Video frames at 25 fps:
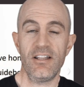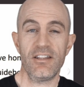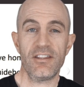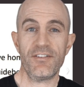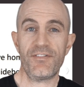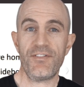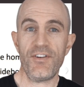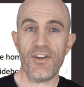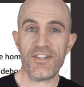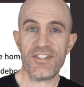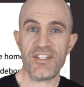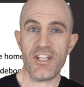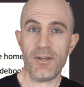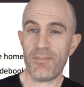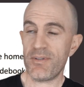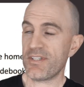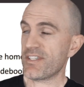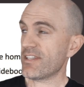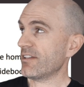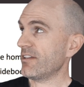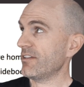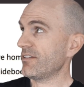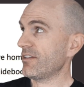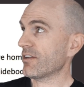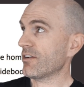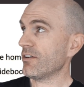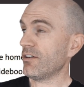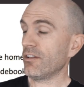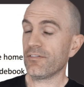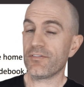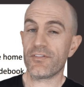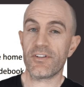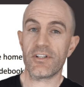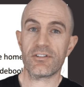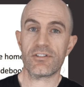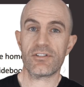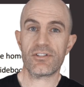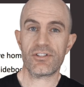The first step is to load the
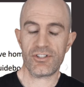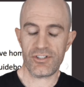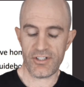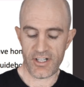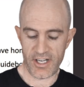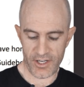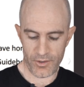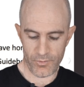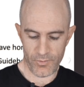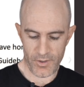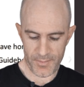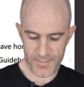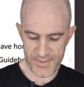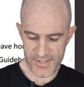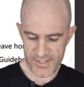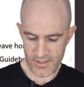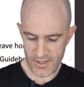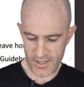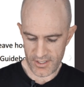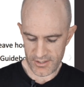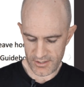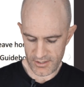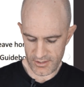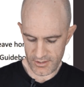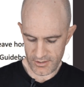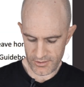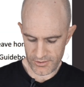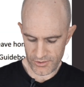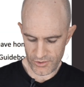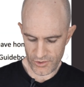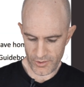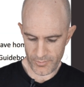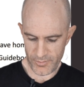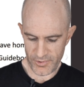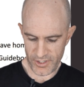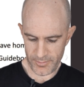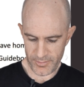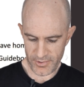Goldfields Track website on
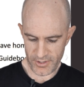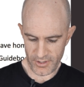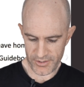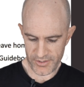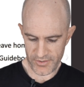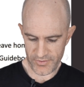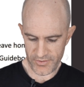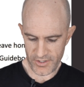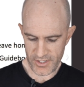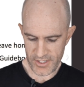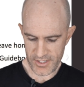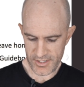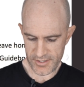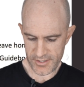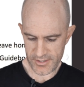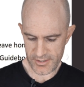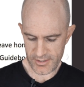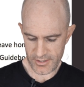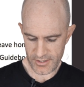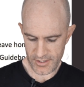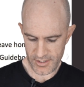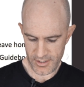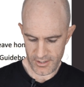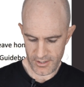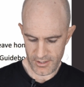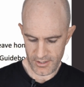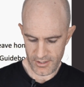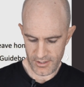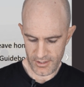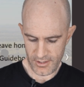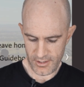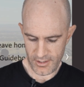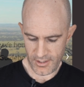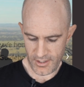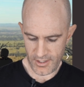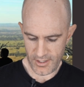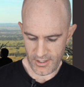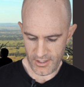your mobile device.
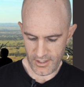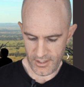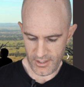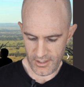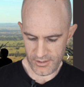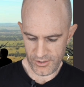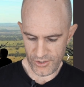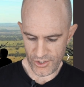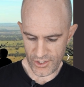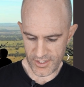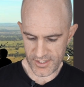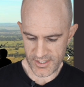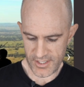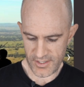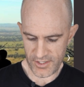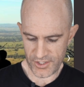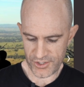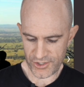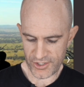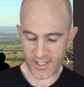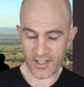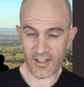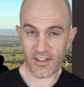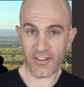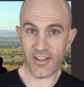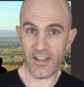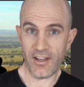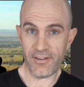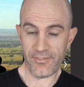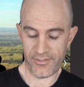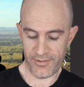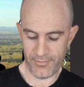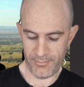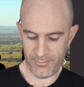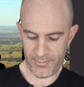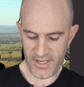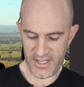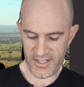And you can see the trail there
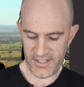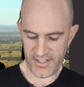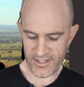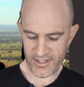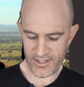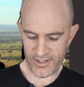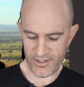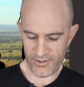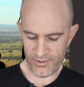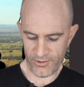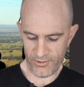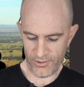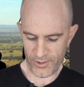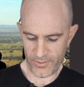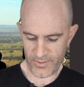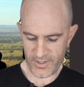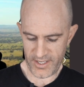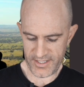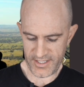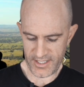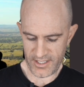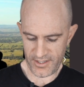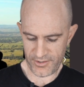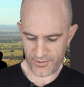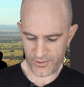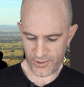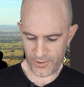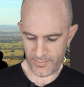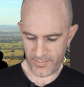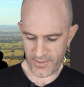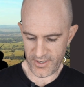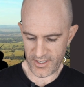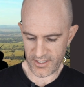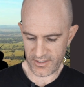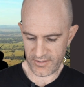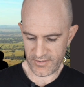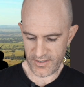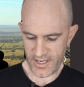from Bendigo all the way down through
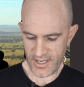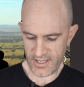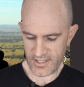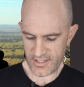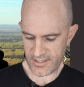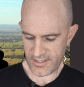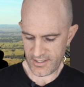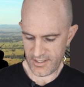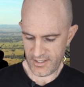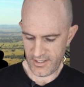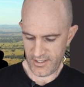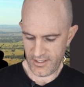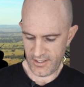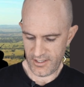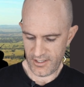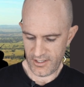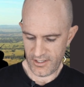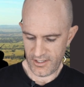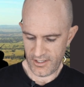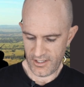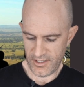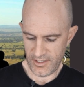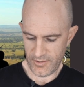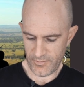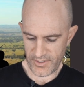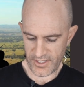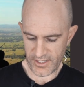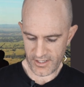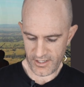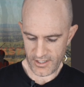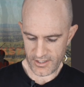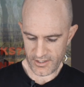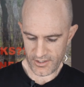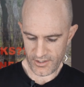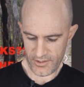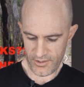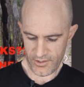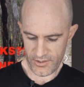Ballarat. And we
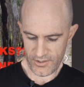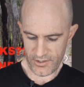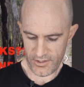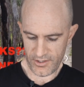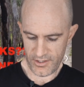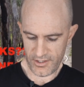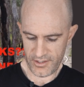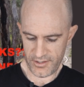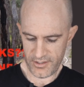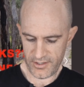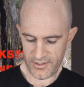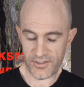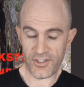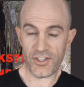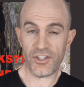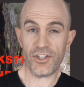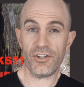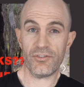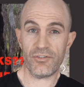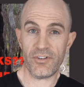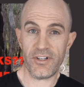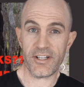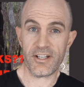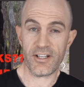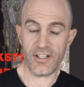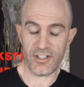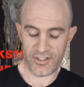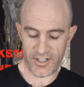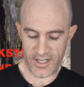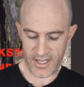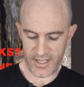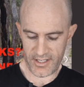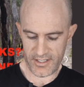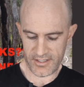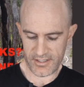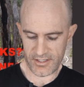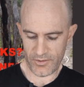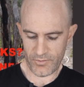click on the Eureka
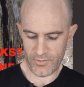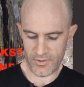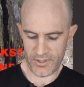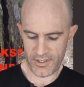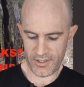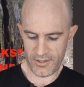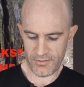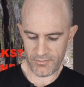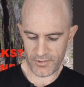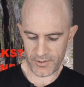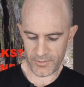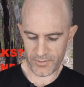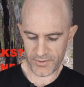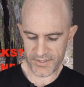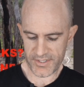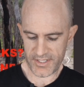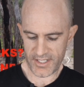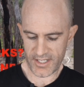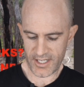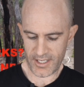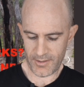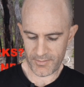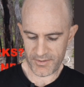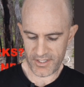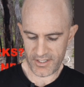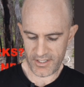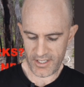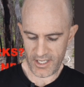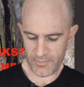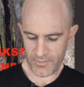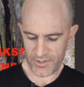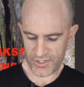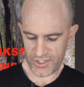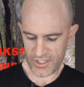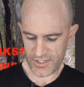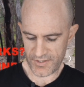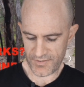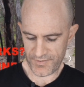track is the one we will sync up today,
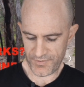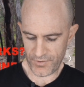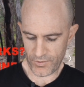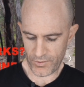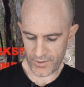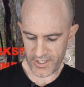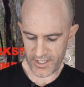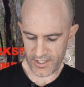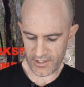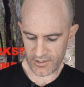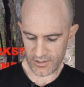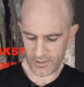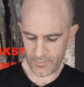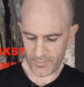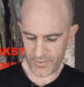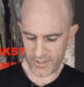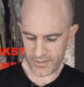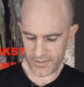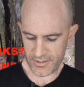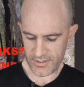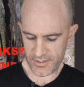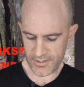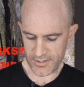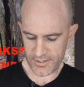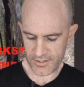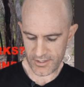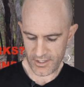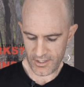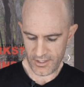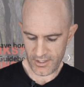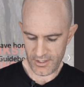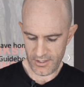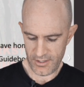which is 40 kilometers